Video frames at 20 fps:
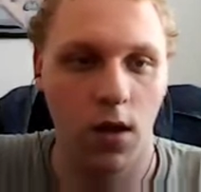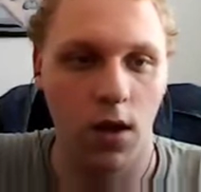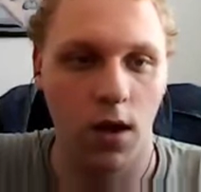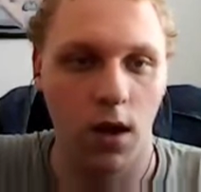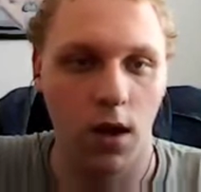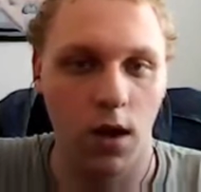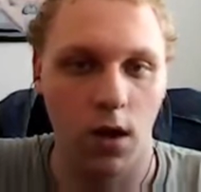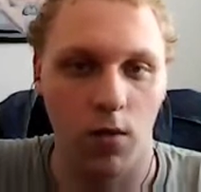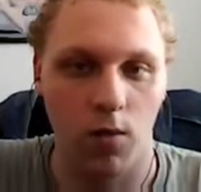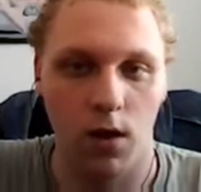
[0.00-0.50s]

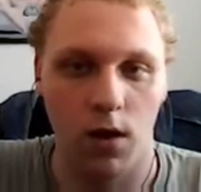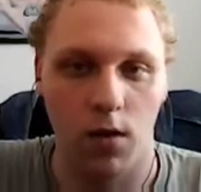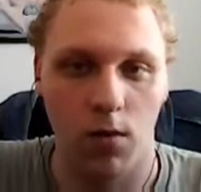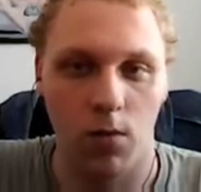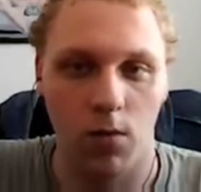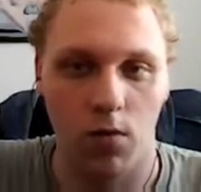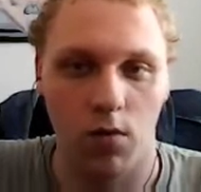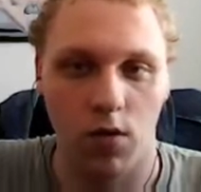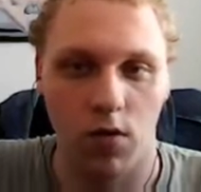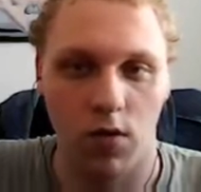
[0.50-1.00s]
Anyway, that
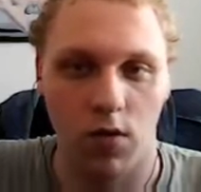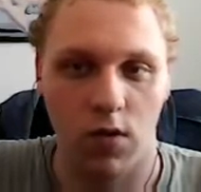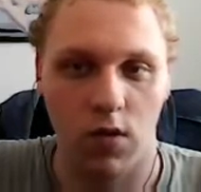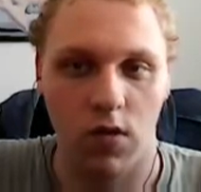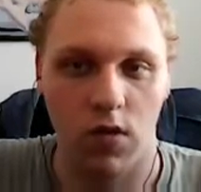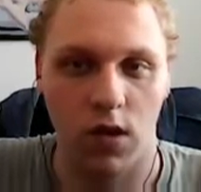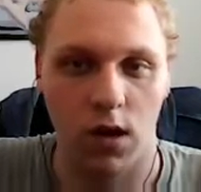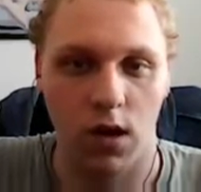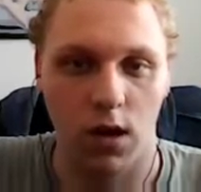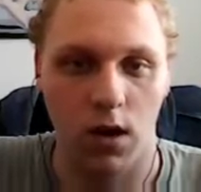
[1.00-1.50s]
was just a
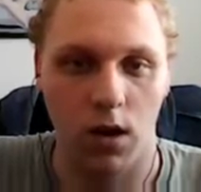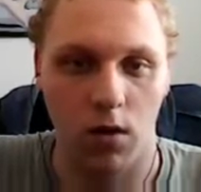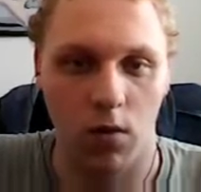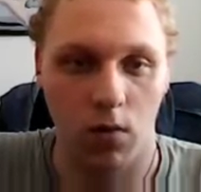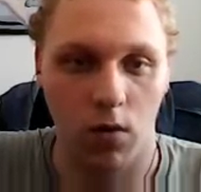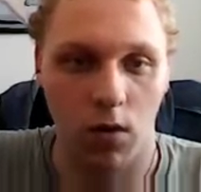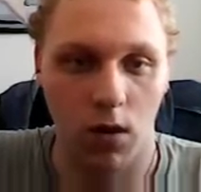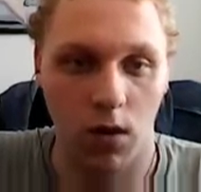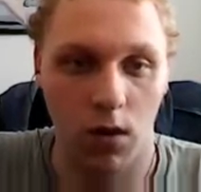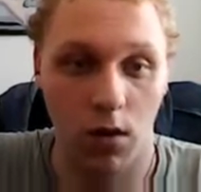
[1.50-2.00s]
side
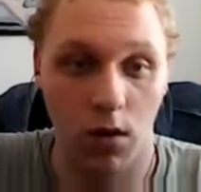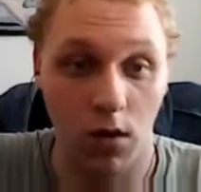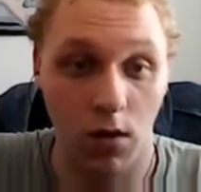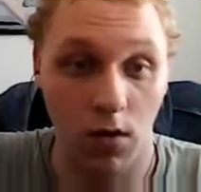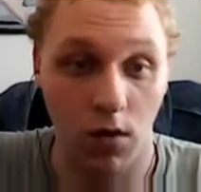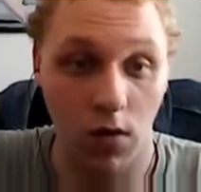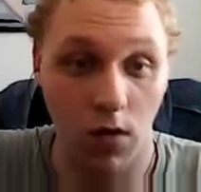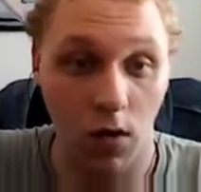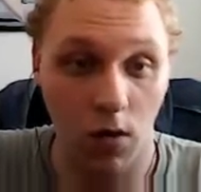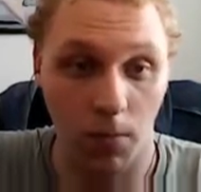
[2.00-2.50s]
note.
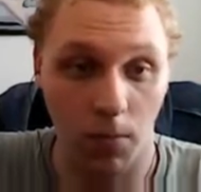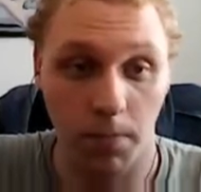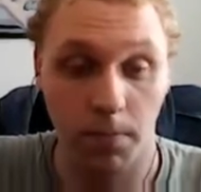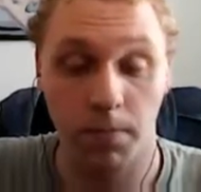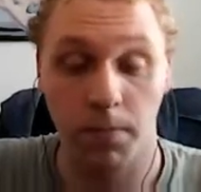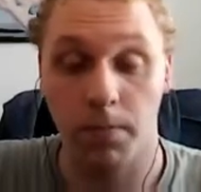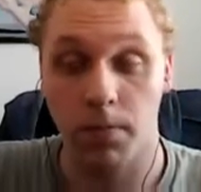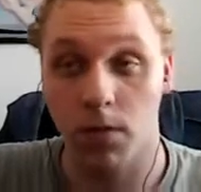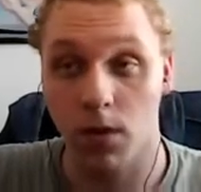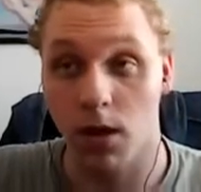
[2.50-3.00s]
So
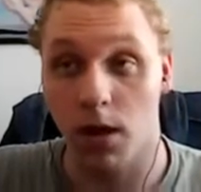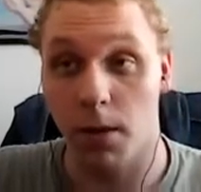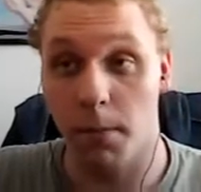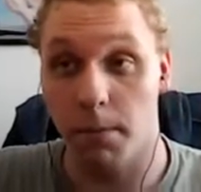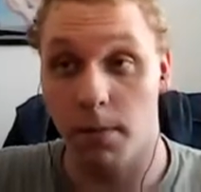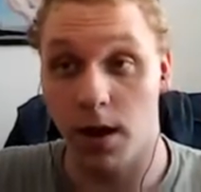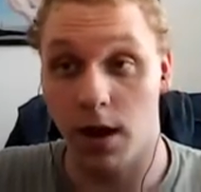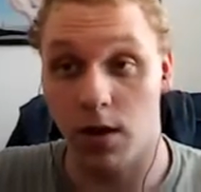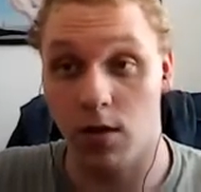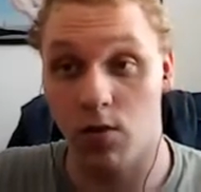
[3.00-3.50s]

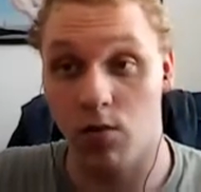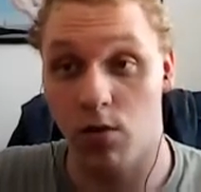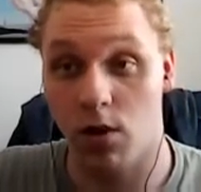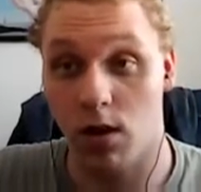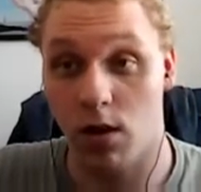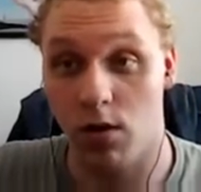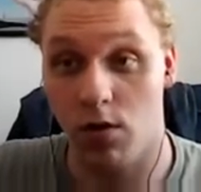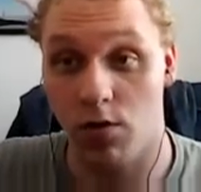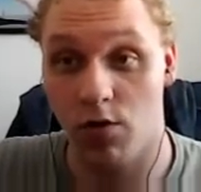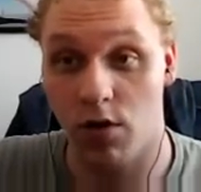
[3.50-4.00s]
back to
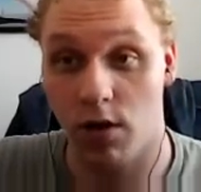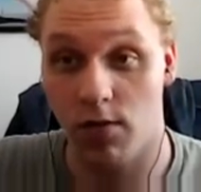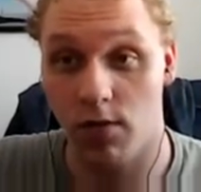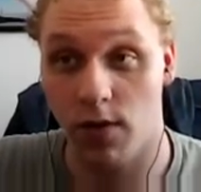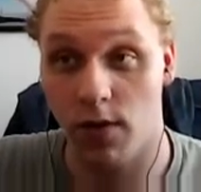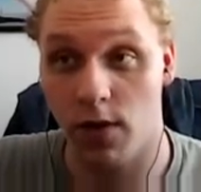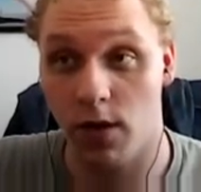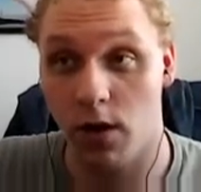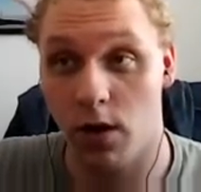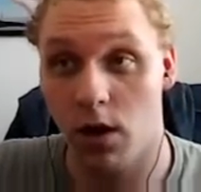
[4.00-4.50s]
regular
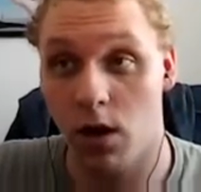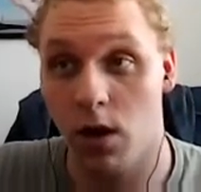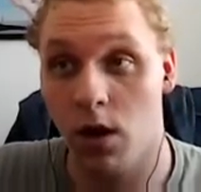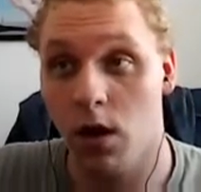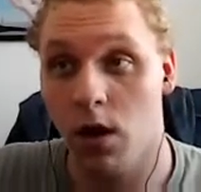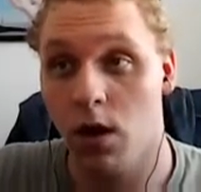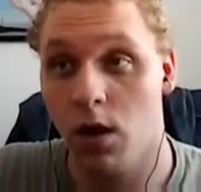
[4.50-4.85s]
Java then.